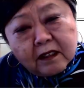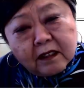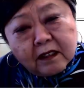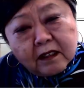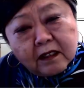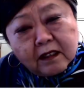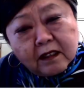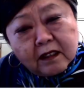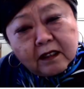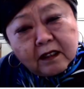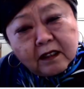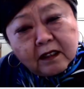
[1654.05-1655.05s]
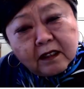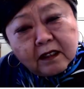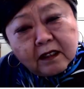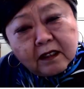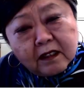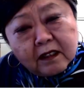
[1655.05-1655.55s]

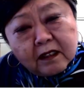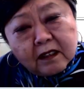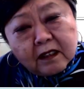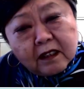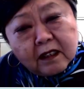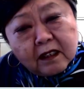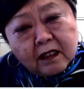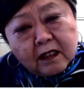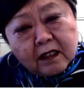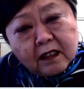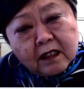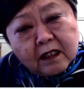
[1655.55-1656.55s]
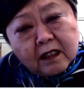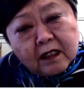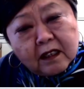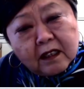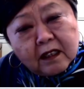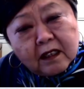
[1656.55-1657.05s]

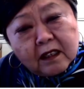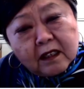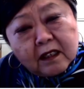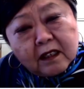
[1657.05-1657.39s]
The person shown says nothing.